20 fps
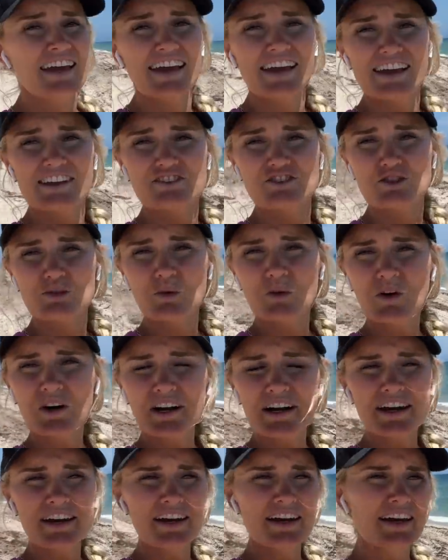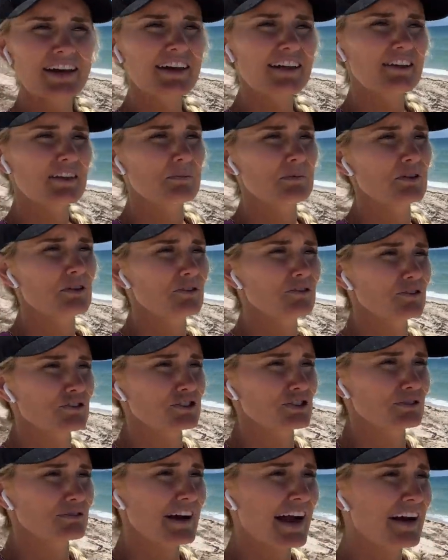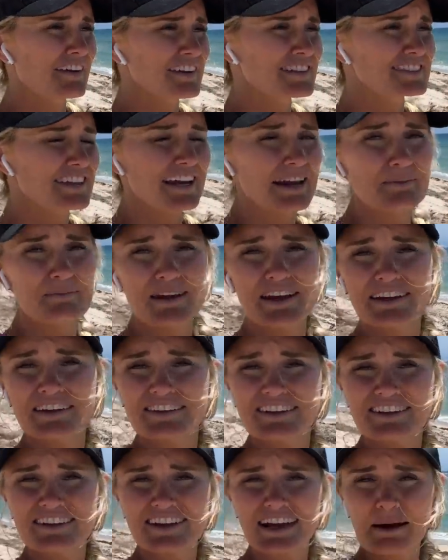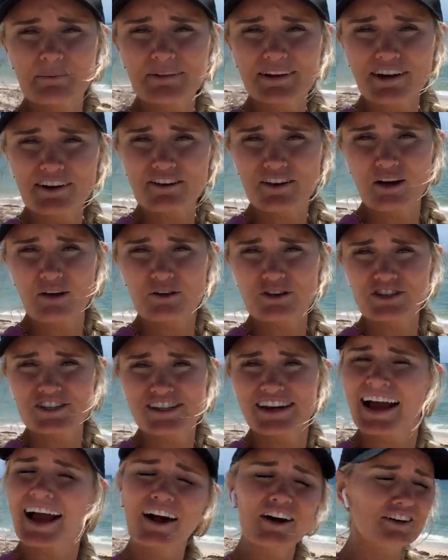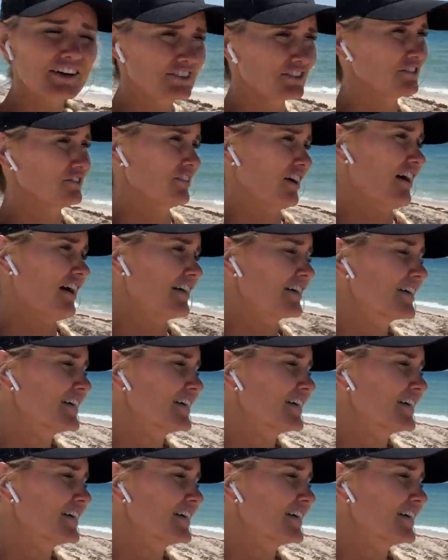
enjoy the beautiful surroundings. And I mean, coming down to the ocean, how can you not?